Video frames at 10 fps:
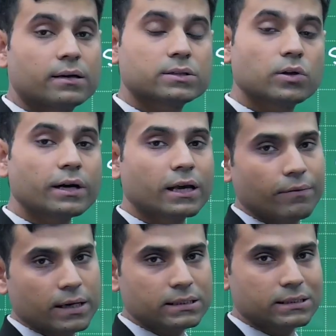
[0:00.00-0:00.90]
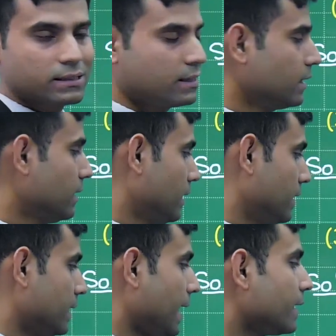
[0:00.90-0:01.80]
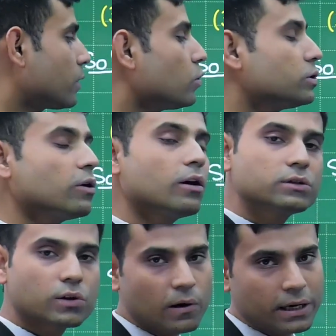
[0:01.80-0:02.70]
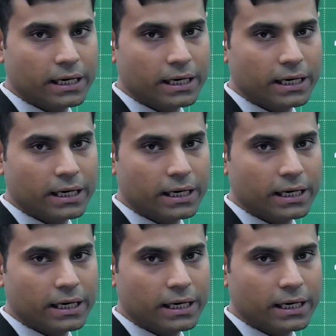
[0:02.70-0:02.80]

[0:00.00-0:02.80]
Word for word: does not give us nitrogen on strong